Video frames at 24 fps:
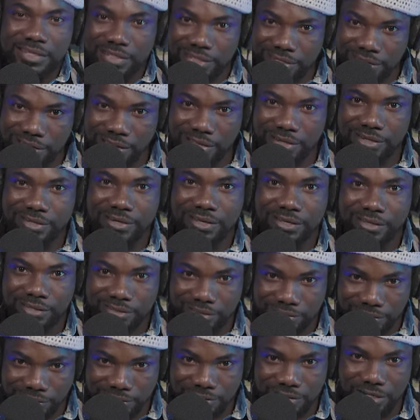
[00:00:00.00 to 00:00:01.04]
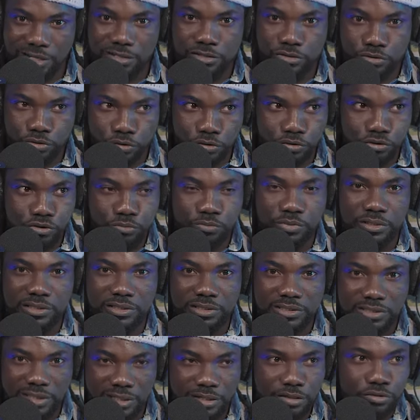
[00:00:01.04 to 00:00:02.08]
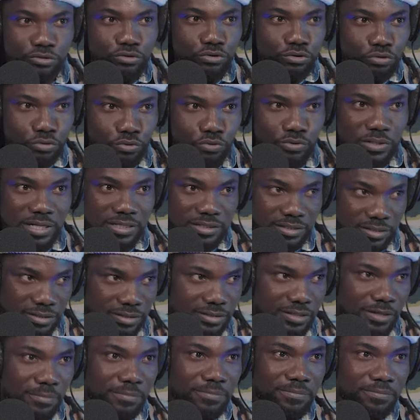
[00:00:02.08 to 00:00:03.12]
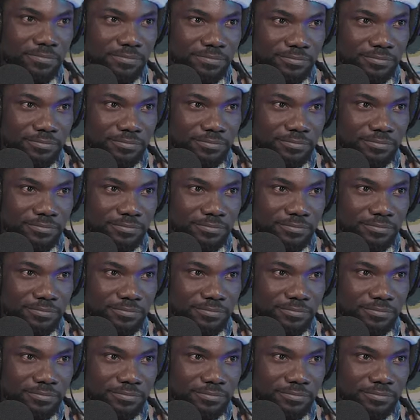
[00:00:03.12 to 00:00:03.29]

then the child is going to be taken through the system.